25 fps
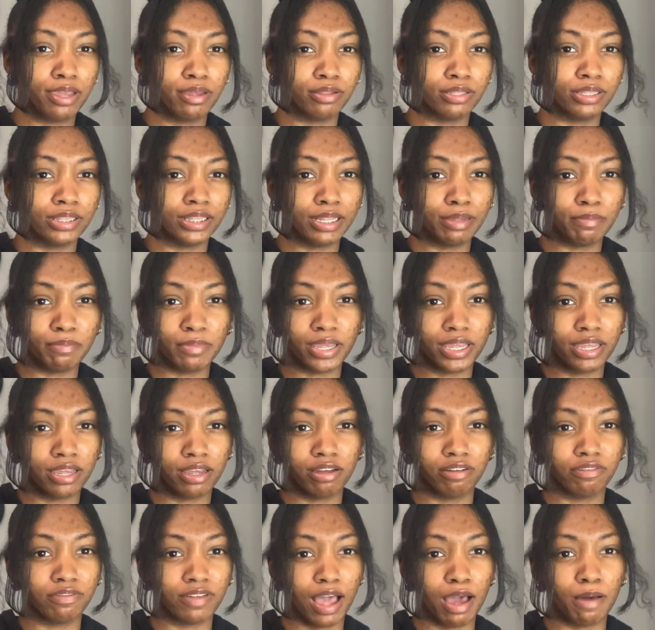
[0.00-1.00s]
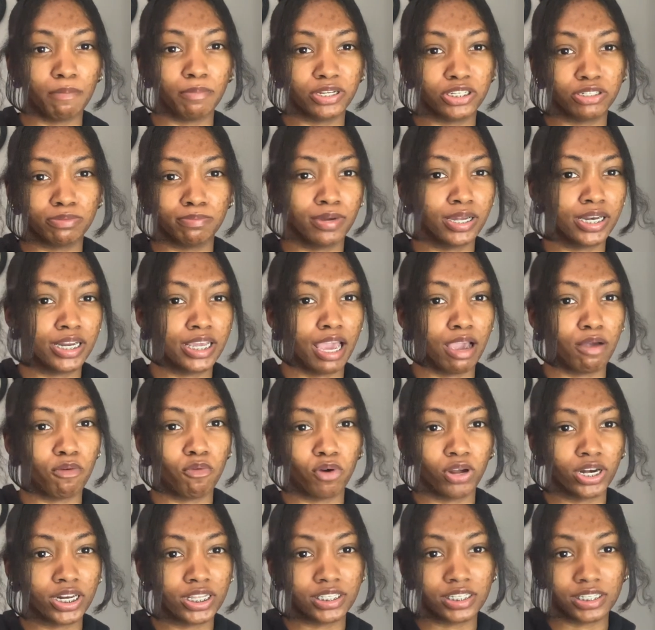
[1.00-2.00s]
limit of how much money i
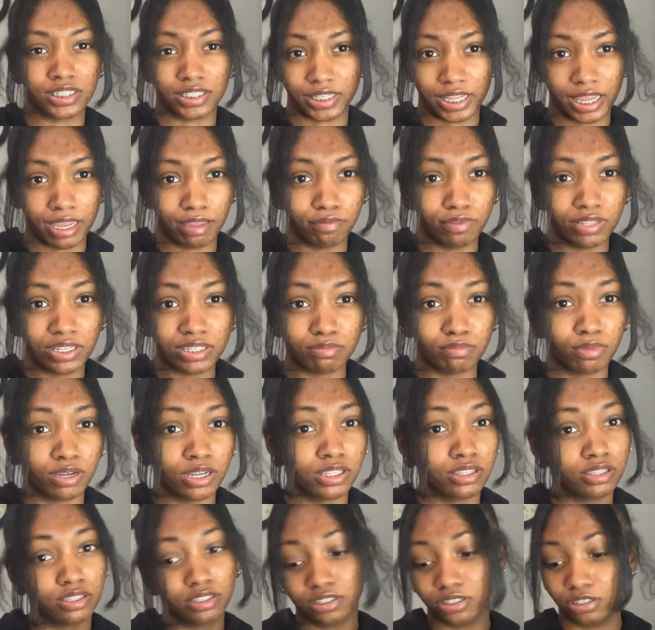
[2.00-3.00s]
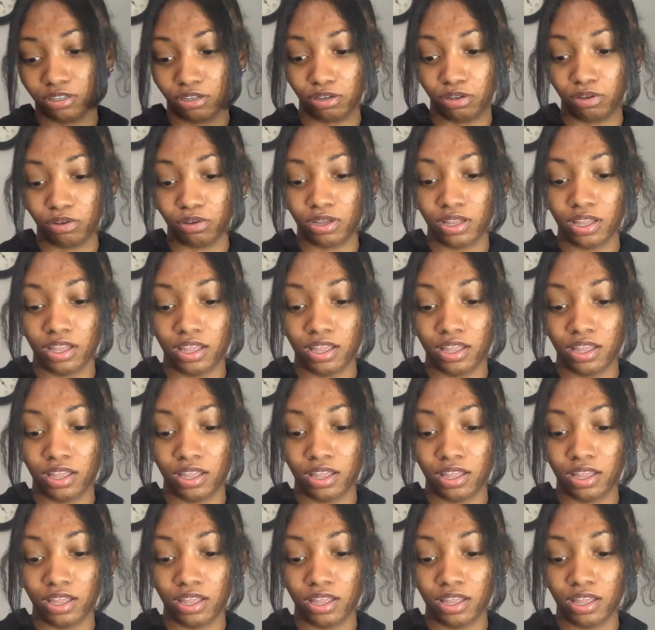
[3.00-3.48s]
wanted to save this month so